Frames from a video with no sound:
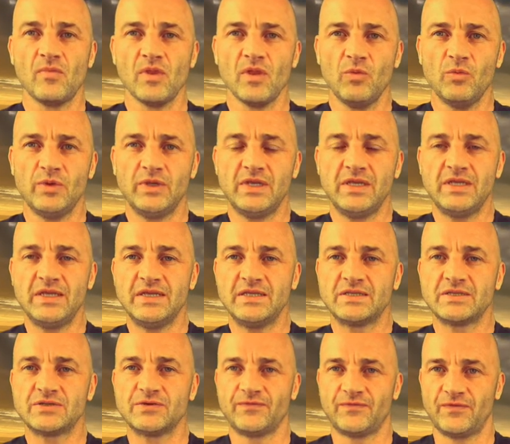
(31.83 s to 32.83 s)
We needed
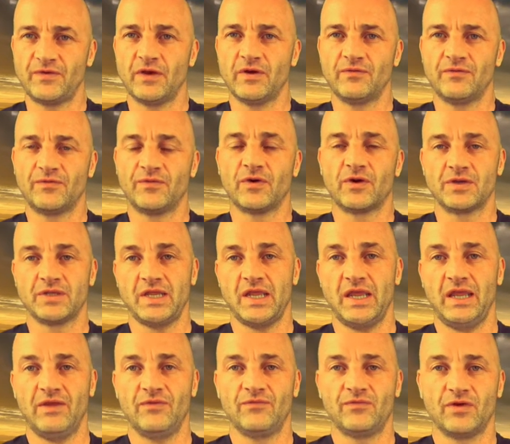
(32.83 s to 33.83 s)
to fill
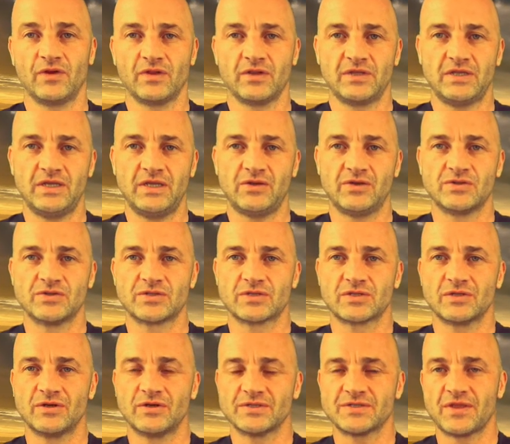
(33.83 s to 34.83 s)
48 volunteering
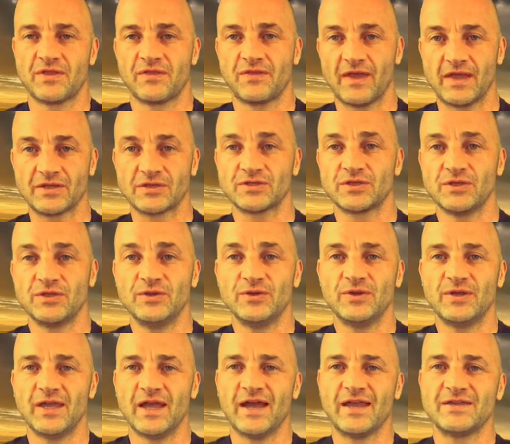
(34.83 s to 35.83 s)
slots, and thanks to you
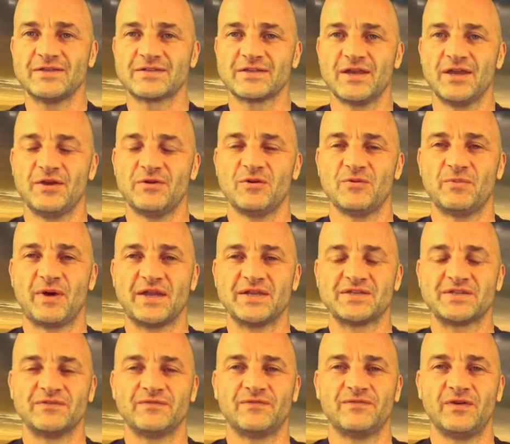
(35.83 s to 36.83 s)
guys we
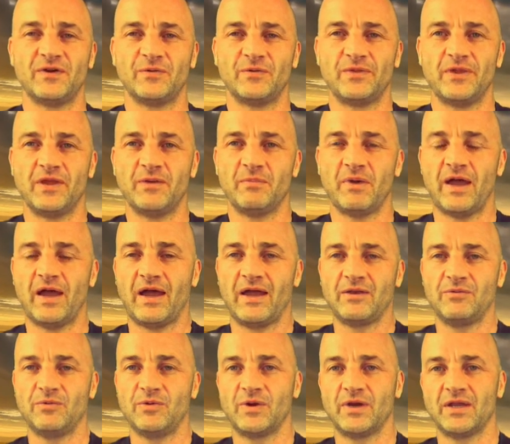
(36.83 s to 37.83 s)
managed to fill them,
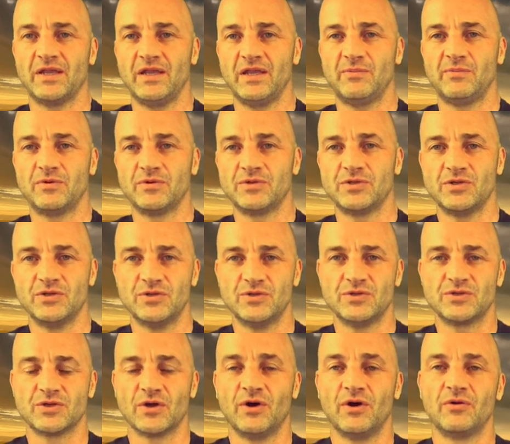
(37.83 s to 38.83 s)
and we weren't able to
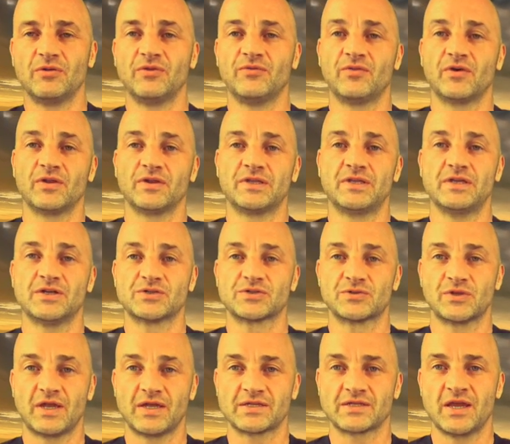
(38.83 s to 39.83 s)
use all the volunteers, so
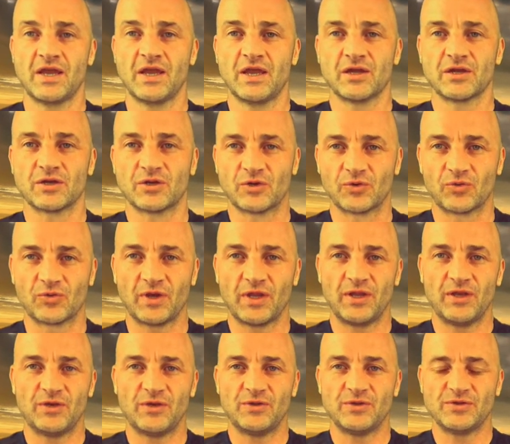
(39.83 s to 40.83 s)
that's
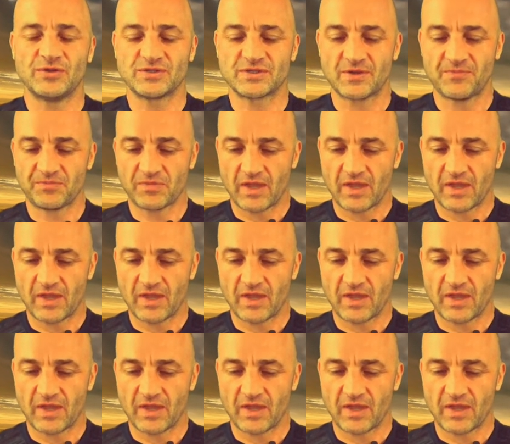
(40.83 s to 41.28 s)
great news.